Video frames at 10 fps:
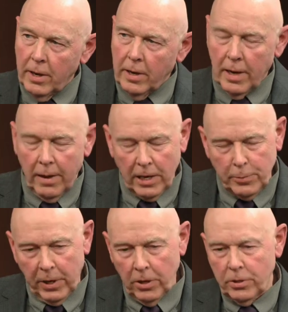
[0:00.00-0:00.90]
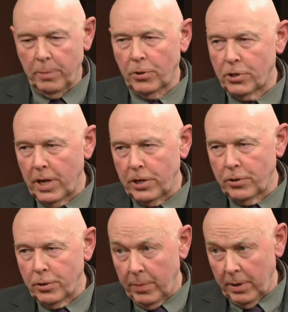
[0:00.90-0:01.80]
Now that's because the bus station
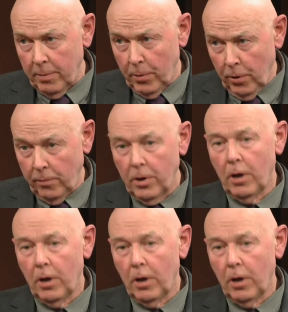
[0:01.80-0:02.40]
has been moved